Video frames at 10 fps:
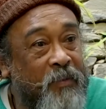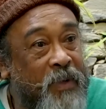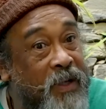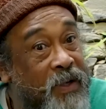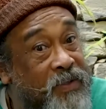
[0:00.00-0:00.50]

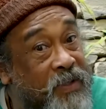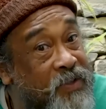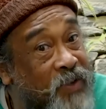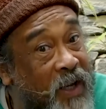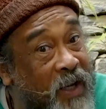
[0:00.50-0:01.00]
But is
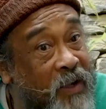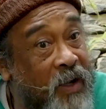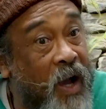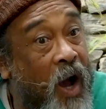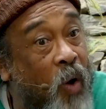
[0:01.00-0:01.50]
this
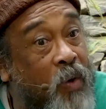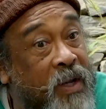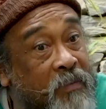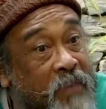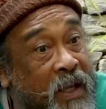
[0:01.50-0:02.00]
clear? How
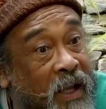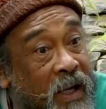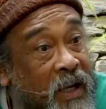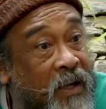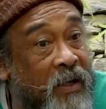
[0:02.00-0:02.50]
can it be
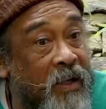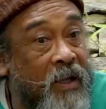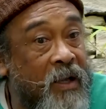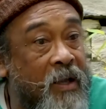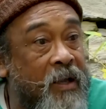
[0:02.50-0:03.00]
clear?
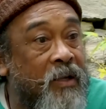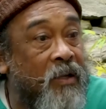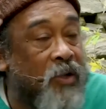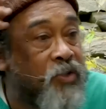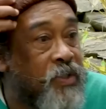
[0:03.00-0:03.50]

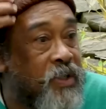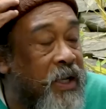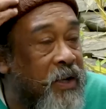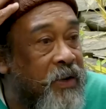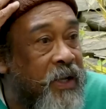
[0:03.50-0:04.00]
Not just
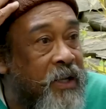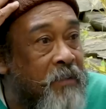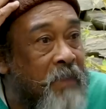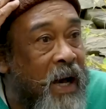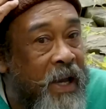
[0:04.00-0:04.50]
clear in the
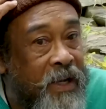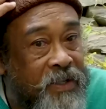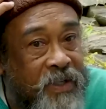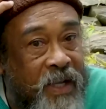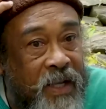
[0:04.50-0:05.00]
mind
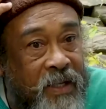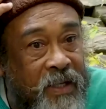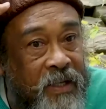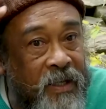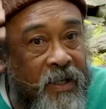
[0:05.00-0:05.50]
as an
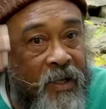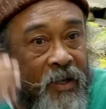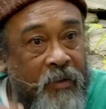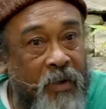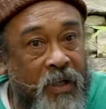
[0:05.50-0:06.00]
idea,
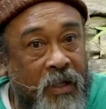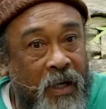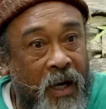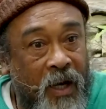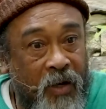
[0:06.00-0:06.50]
but
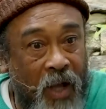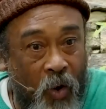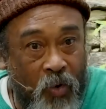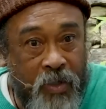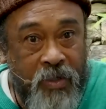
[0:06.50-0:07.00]
cleared
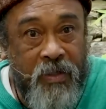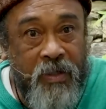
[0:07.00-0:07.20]
out